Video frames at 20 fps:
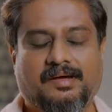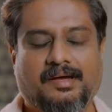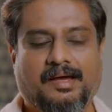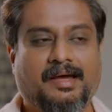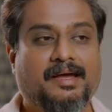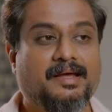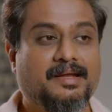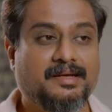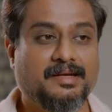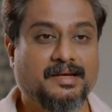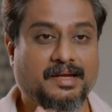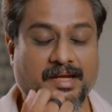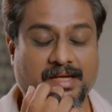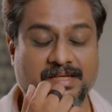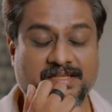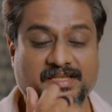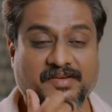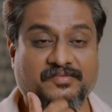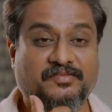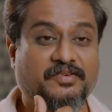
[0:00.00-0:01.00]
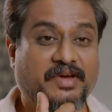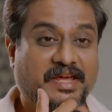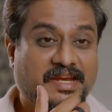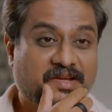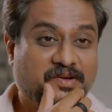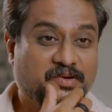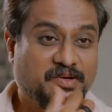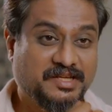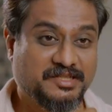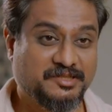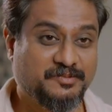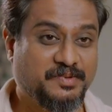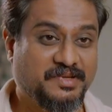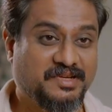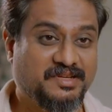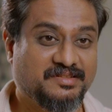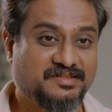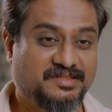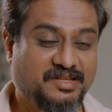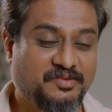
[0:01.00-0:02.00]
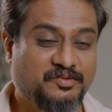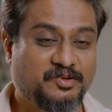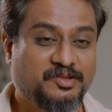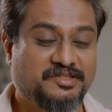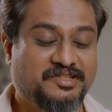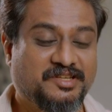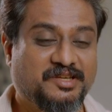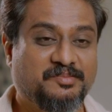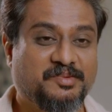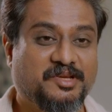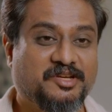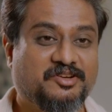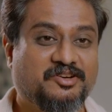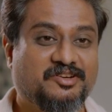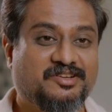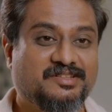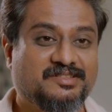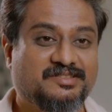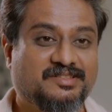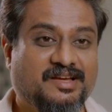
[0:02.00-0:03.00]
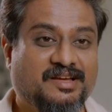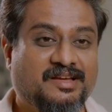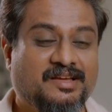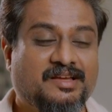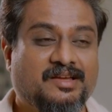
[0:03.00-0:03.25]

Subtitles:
and it's a very good experience, I would say, because